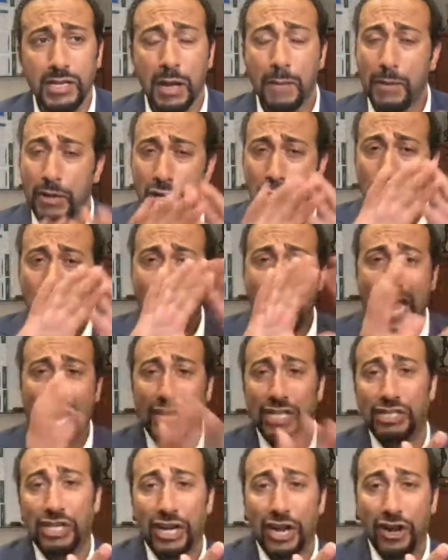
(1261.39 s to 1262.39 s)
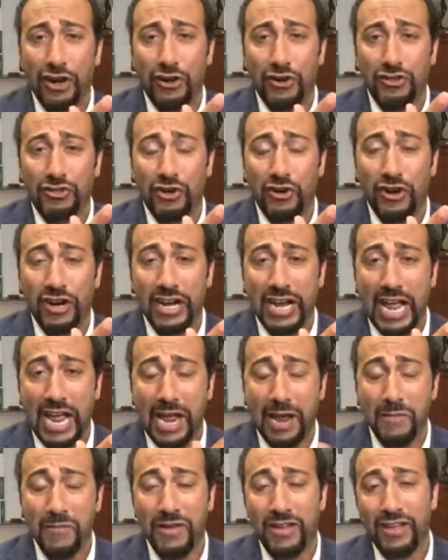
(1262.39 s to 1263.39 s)
But you package it under a certain
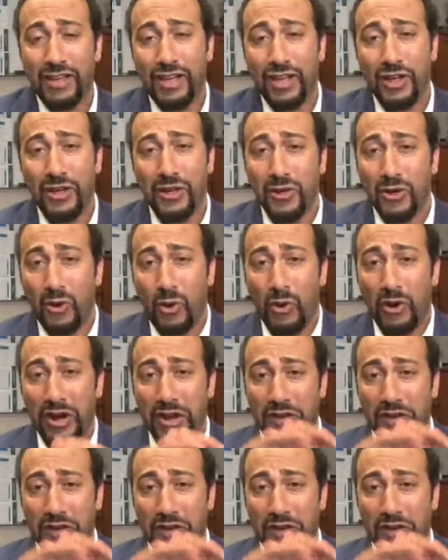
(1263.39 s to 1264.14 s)
name or